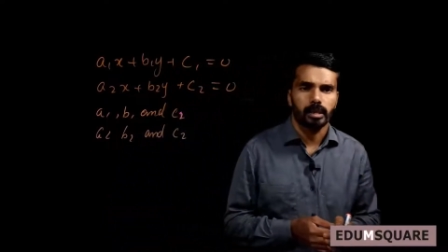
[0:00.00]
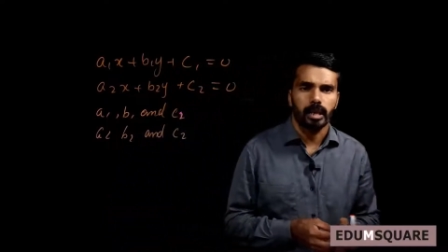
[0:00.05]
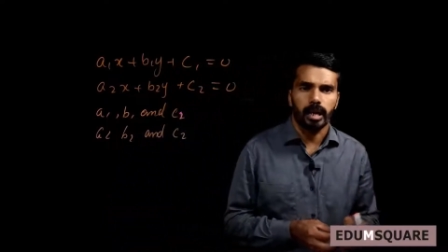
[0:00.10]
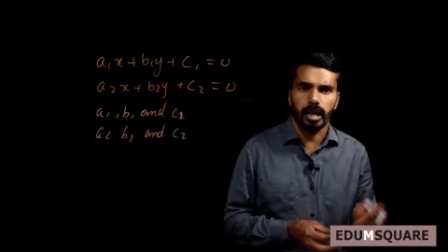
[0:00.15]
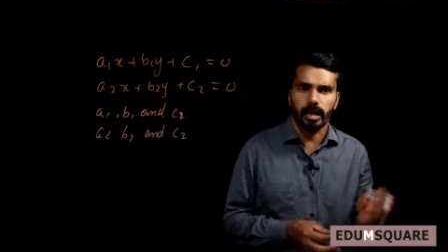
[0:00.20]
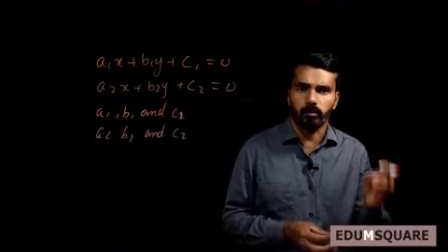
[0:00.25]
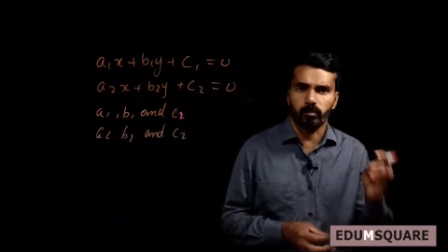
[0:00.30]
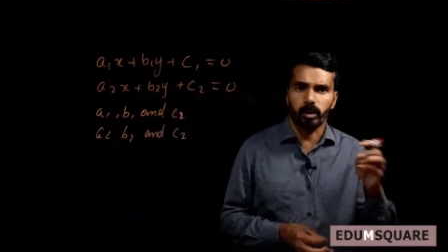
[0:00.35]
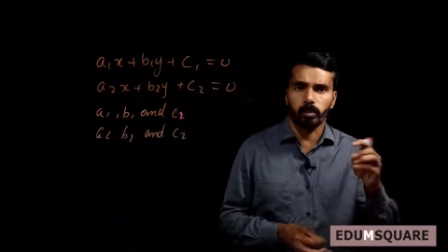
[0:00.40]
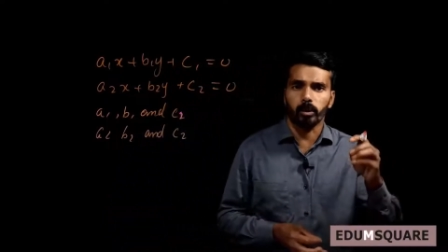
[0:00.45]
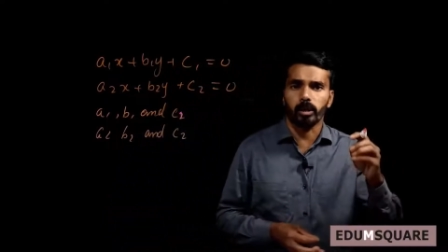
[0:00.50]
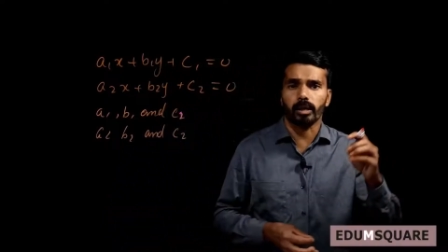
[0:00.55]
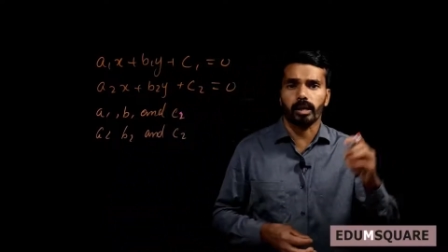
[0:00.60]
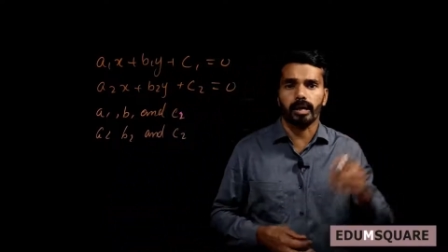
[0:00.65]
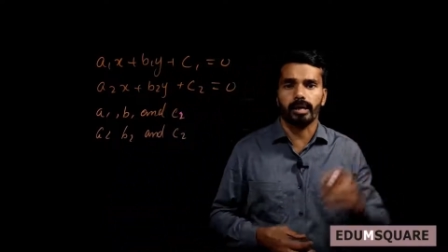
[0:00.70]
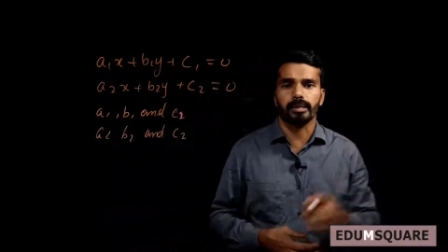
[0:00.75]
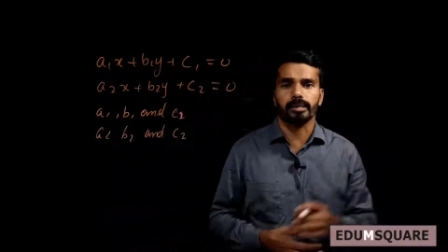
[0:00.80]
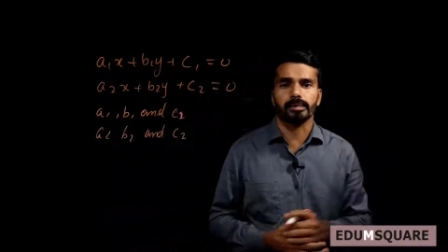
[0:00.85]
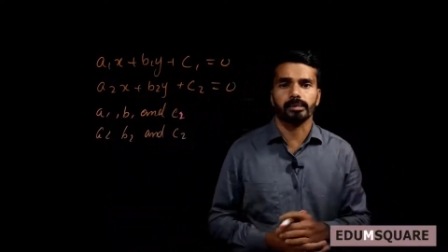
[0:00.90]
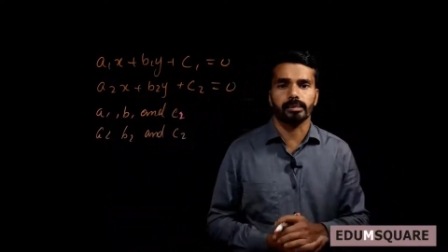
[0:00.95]
and one more
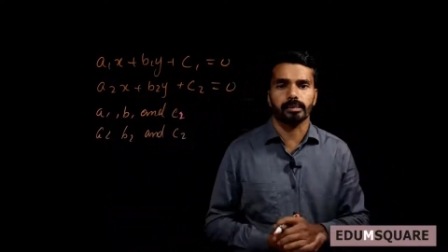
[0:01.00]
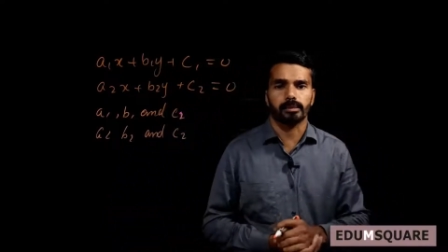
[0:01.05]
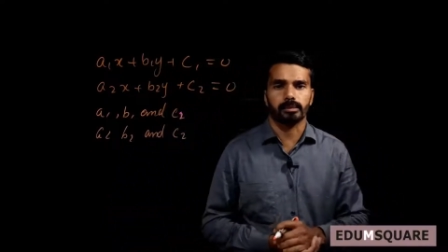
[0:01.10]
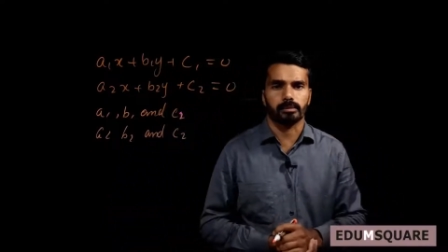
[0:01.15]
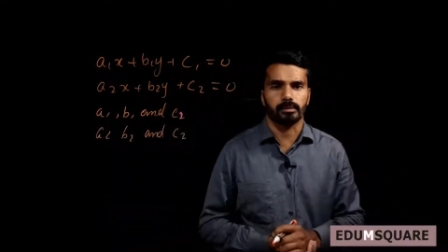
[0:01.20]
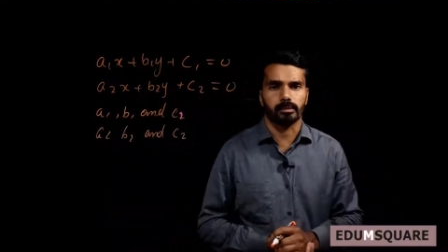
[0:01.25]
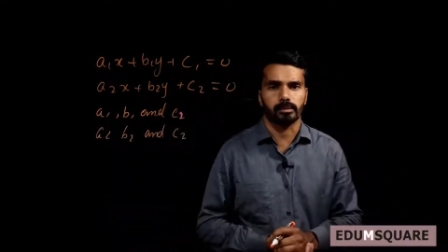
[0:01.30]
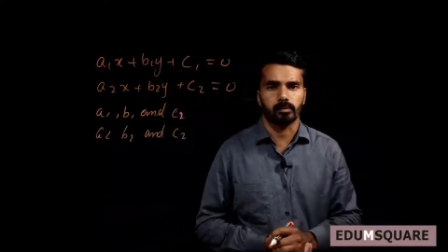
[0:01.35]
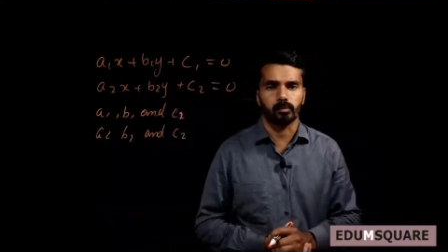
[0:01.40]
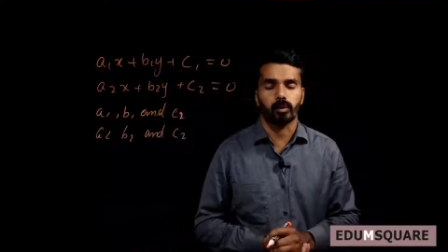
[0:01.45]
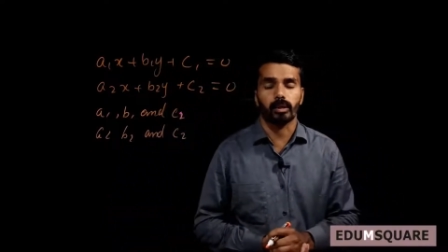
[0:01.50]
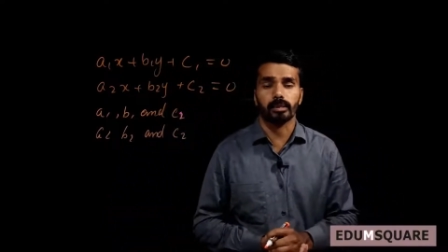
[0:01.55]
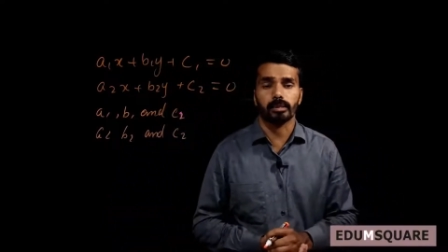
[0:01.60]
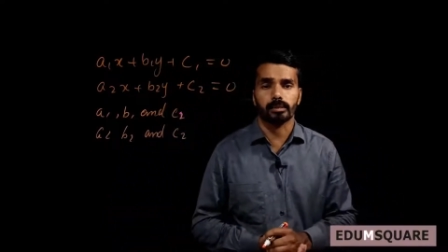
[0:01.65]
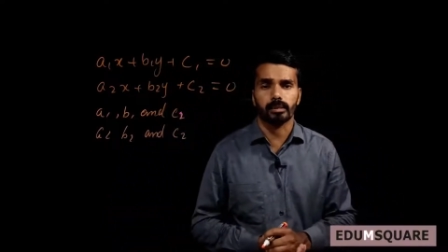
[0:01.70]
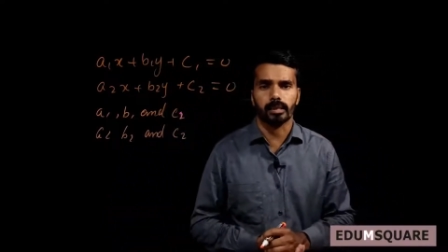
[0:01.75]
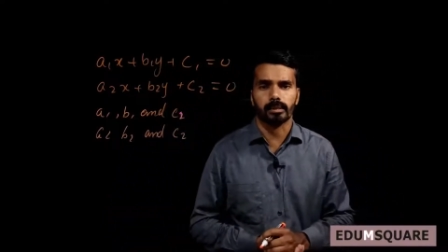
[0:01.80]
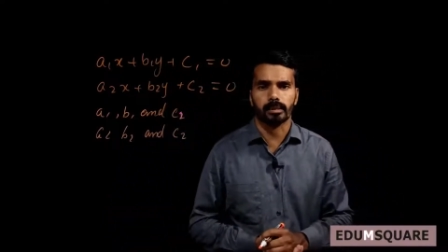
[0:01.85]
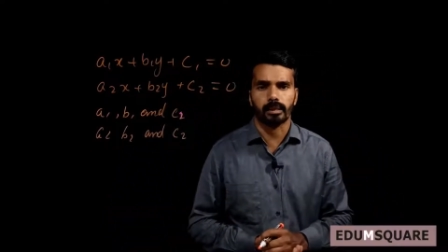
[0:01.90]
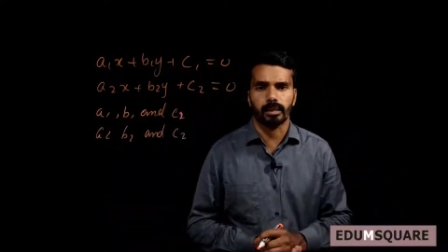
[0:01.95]
condition is there. What is
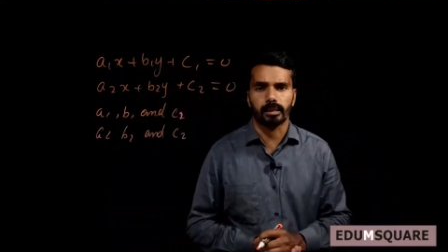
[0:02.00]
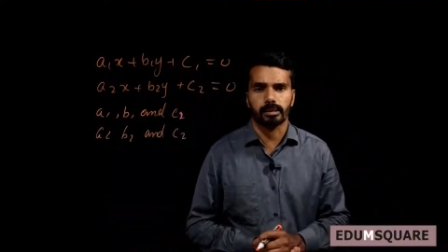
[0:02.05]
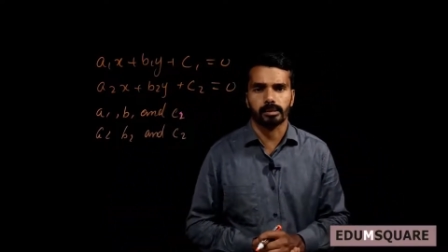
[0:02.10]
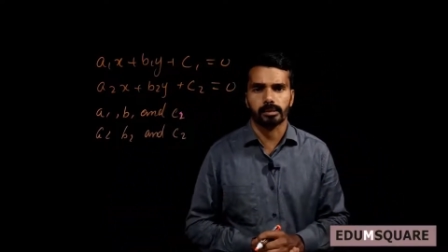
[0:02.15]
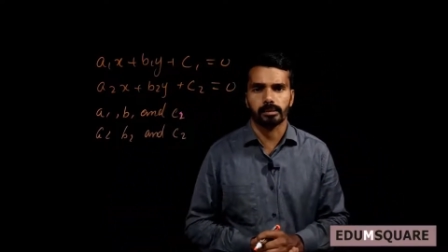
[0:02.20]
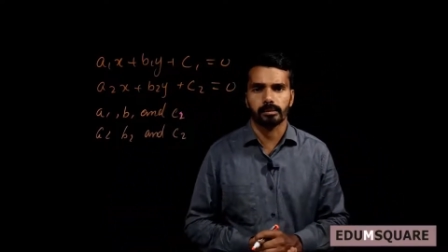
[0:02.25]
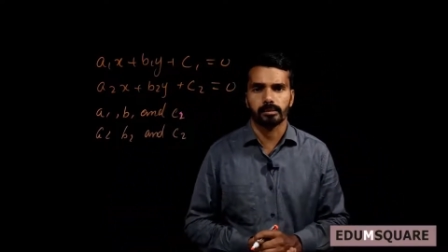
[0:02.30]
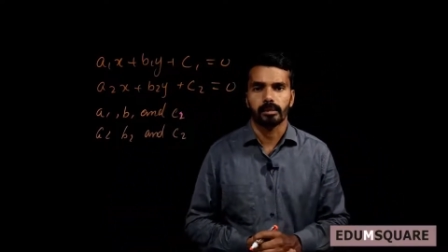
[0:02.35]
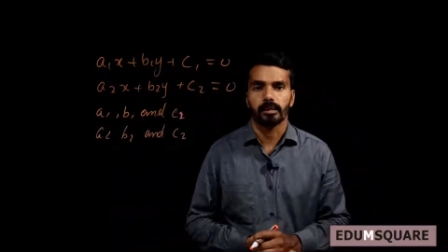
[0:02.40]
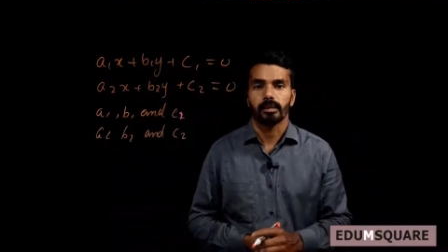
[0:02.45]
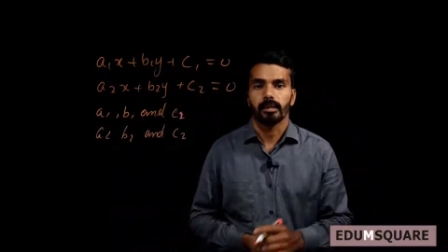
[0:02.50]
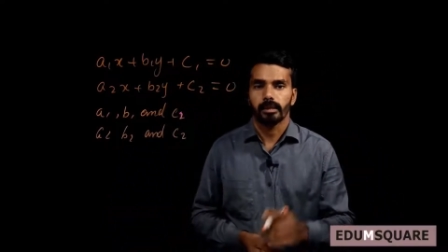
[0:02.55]
that condition?